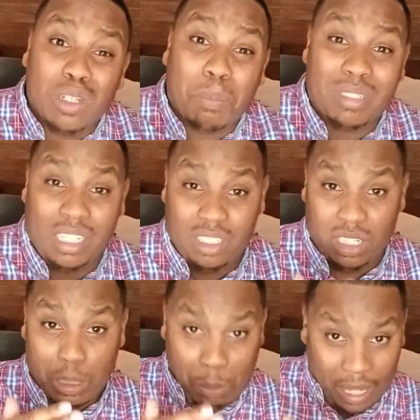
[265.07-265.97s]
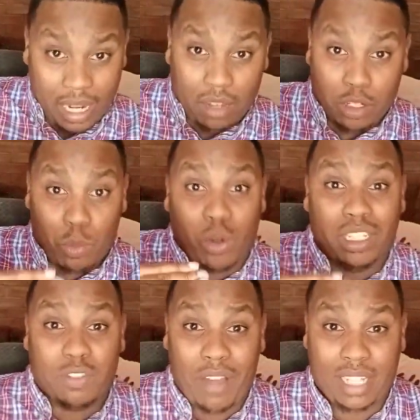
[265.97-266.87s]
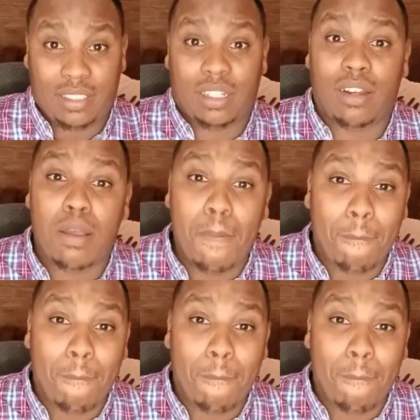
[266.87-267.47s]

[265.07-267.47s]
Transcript: You could potentially pay down your mortgage faster,